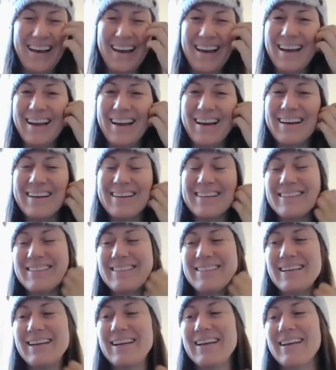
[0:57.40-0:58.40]

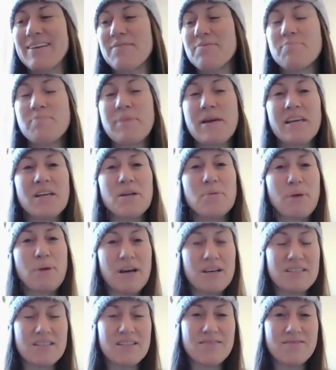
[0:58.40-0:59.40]
And make it a
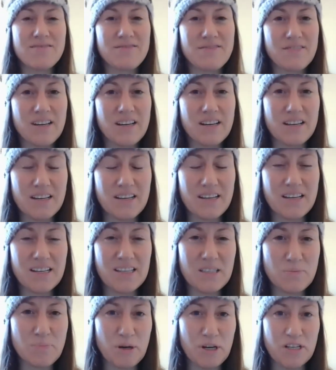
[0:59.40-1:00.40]
positive
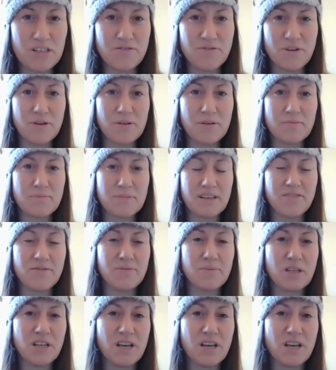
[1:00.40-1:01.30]
experience for them, give them a